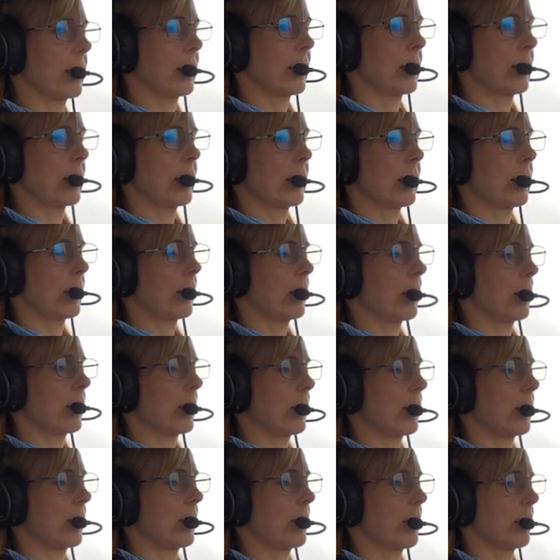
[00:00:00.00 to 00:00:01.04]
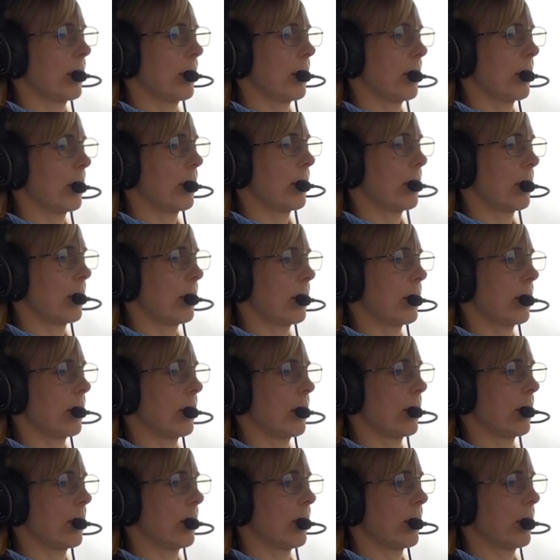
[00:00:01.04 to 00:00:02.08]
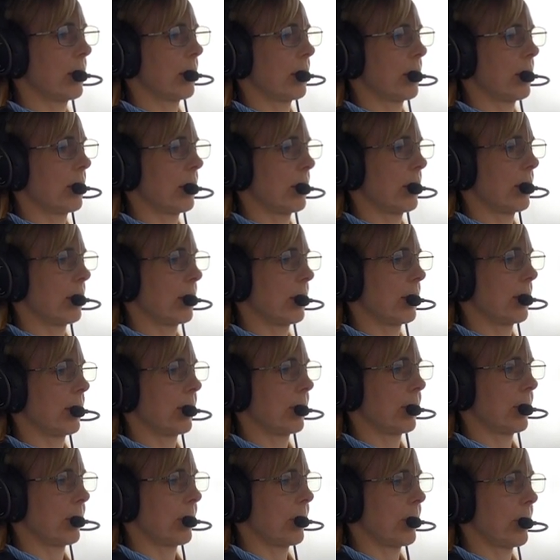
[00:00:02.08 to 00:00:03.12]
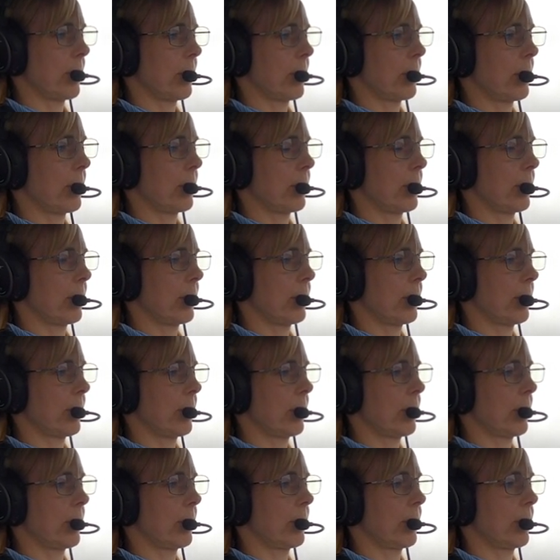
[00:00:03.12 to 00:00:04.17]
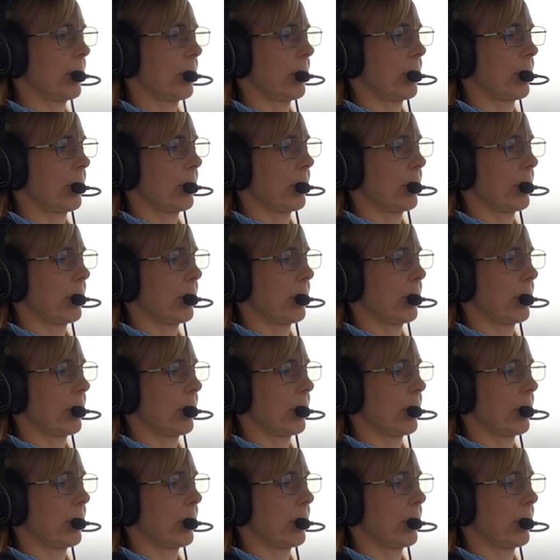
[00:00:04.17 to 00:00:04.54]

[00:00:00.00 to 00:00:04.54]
(not speaking)